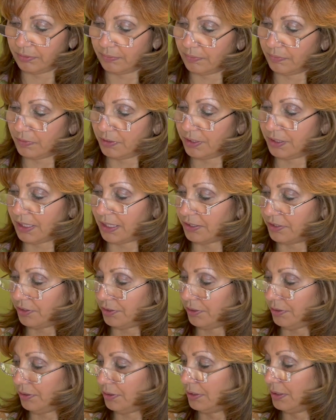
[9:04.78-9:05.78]

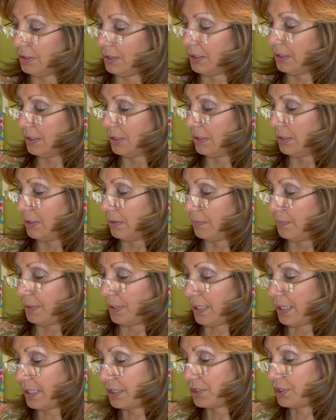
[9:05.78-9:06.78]
center, but
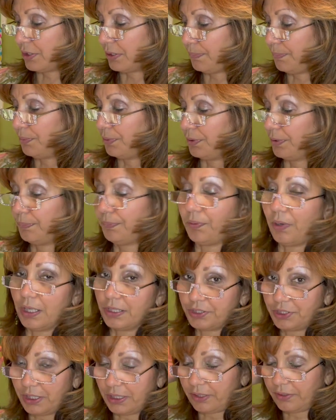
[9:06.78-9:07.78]
I actually put a
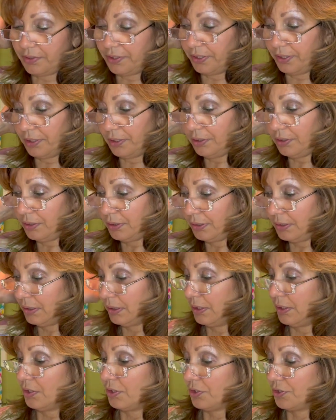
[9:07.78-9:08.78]
project there,
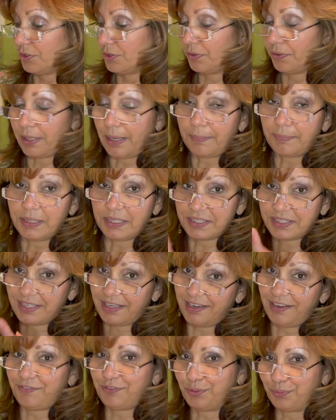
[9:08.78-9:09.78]
so that means I
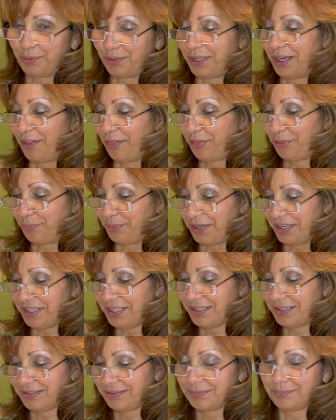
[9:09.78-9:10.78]
have to work on 3
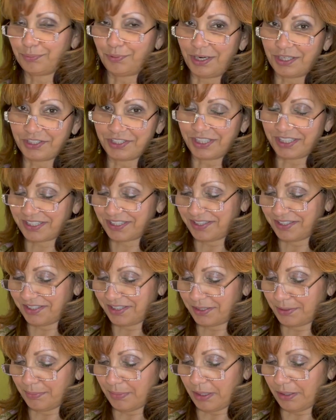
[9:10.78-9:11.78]
projects
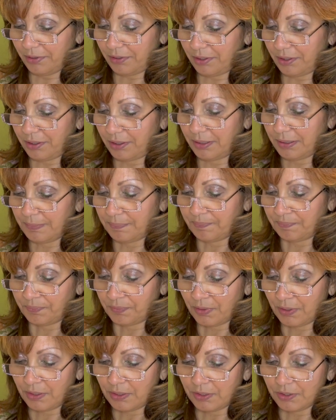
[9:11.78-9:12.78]
this month.
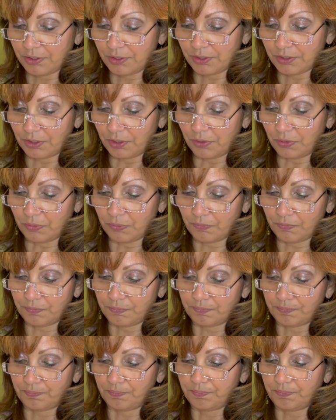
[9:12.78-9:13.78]
So
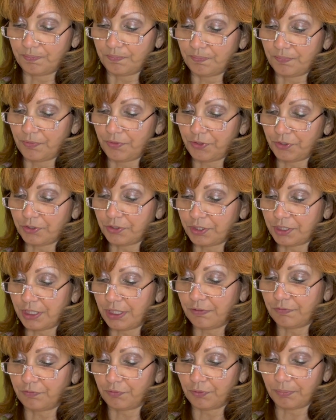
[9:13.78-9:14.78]

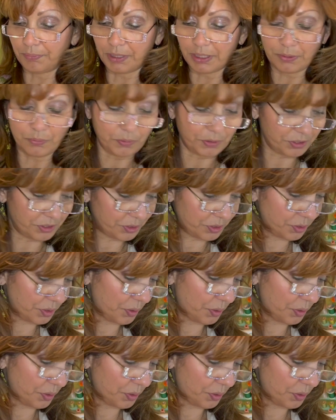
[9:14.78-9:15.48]
13 for me was